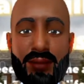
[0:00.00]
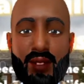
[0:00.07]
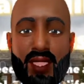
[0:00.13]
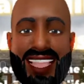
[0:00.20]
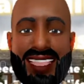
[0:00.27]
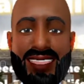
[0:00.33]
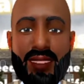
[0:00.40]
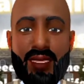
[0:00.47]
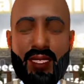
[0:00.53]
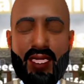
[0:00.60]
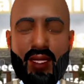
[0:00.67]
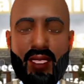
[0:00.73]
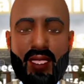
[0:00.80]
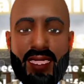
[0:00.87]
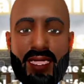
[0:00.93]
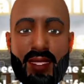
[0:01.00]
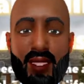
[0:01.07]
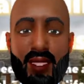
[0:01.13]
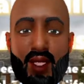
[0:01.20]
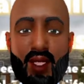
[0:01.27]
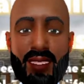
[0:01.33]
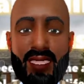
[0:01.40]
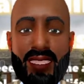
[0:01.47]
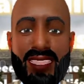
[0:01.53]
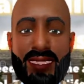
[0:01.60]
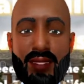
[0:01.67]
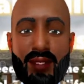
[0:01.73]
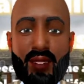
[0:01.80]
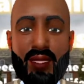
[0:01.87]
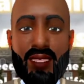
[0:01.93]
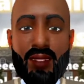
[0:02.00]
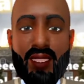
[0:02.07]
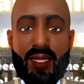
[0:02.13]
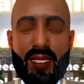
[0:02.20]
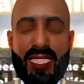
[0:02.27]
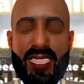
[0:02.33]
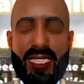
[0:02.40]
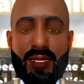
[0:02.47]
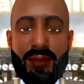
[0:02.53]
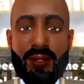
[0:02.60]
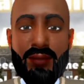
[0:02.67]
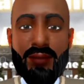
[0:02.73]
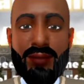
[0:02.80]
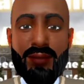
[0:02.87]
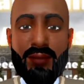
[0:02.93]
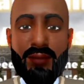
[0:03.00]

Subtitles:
and distribute the proceeds to its investors.